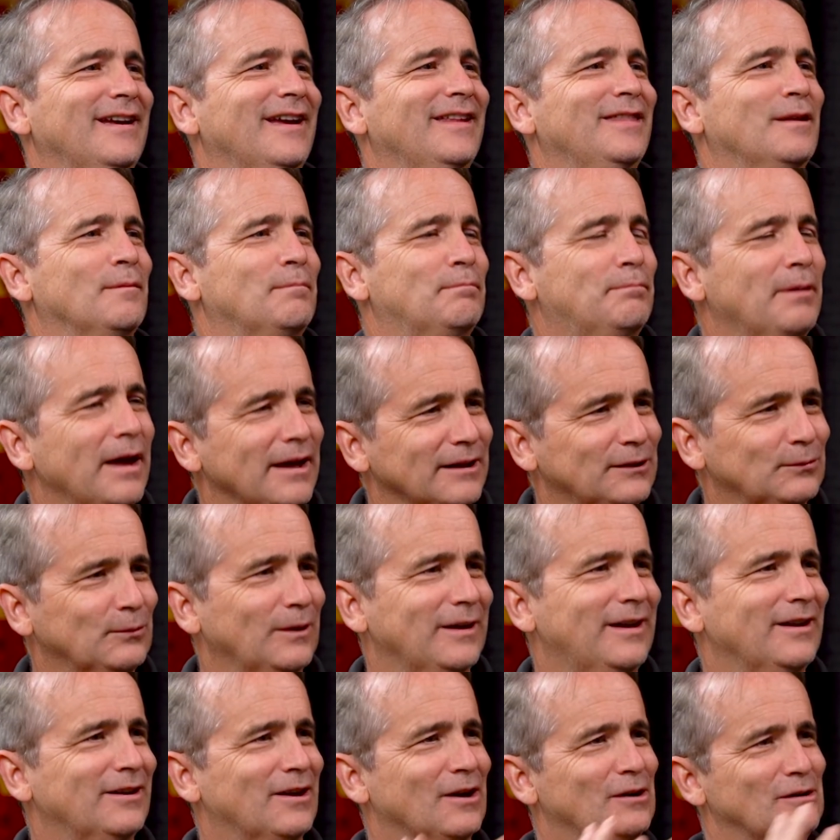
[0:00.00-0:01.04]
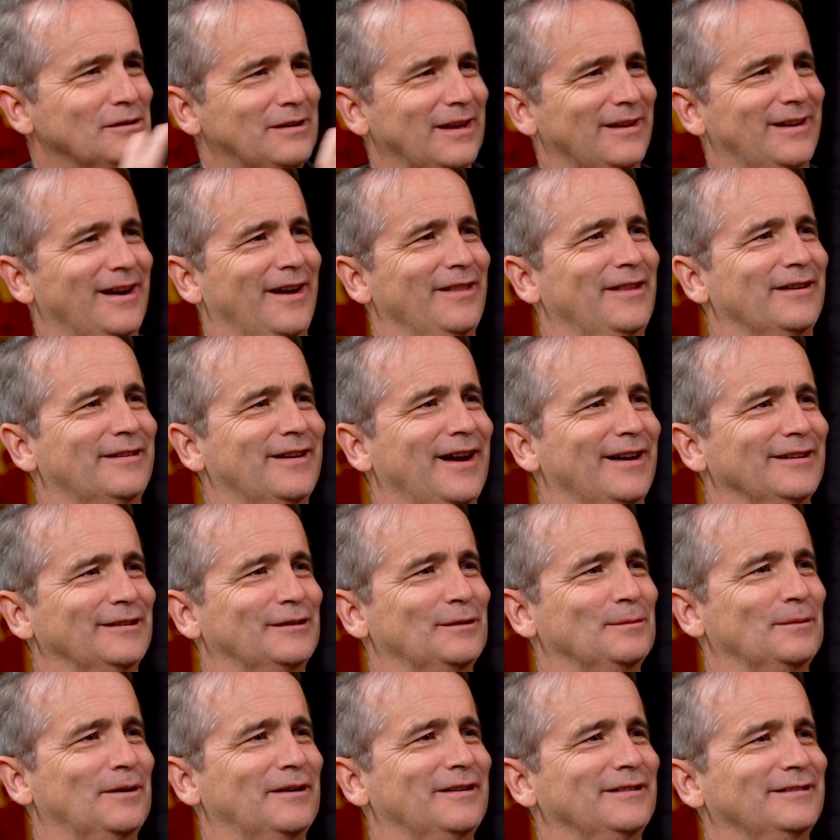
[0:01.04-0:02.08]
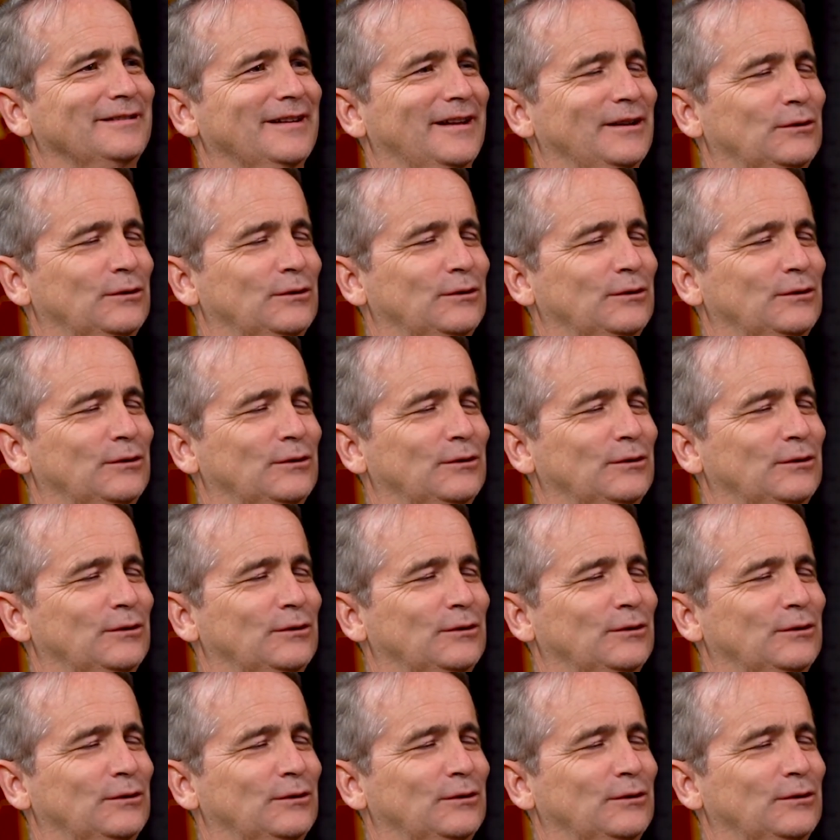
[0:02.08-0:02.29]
And the best way to go get other customers